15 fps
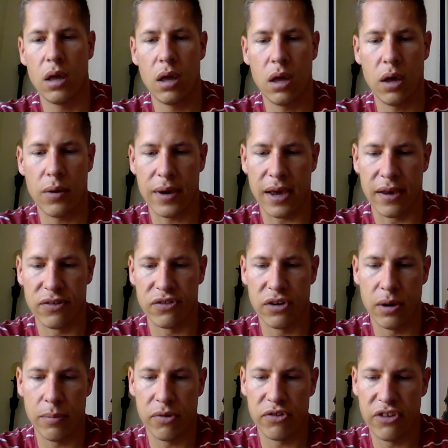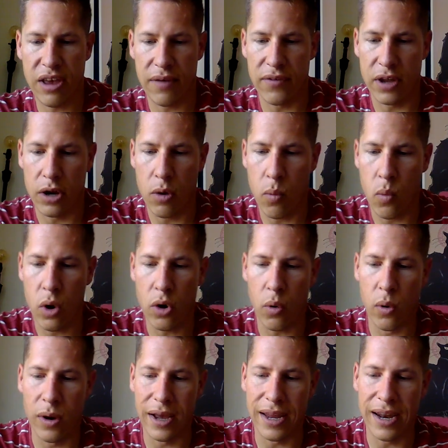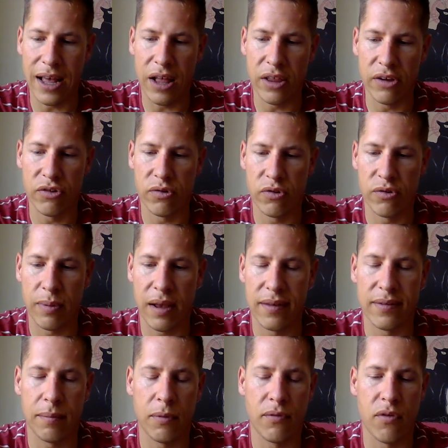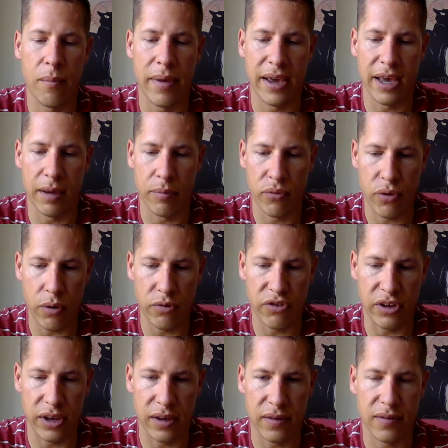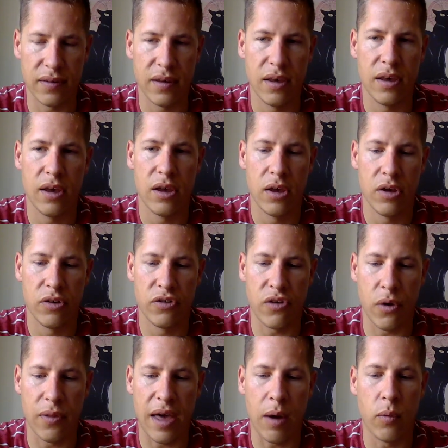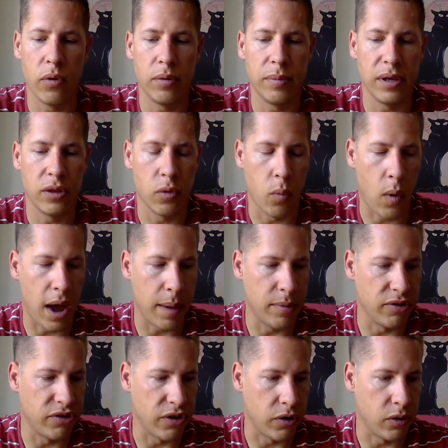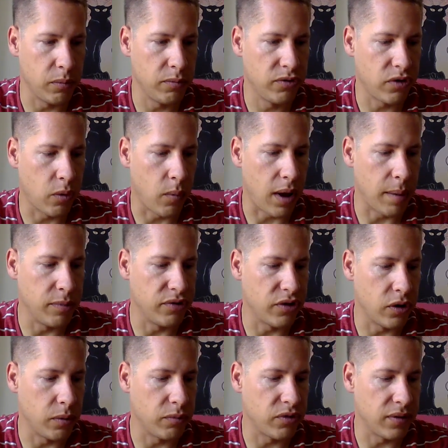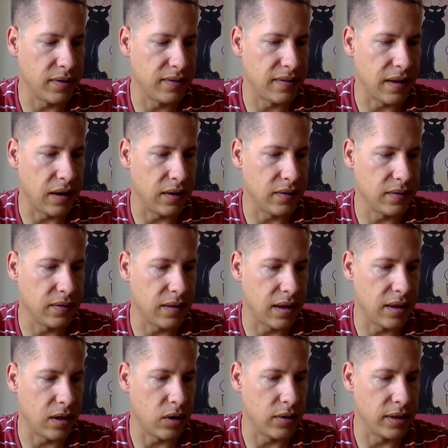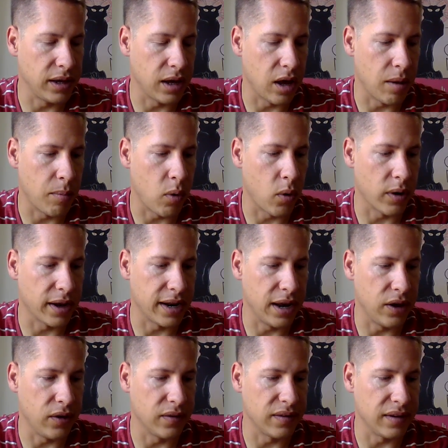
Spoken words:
Okay, so number 7, what organelle is responsible for making proteins? So that would be the ribosomes. The ribosomes are the cells that are the organelles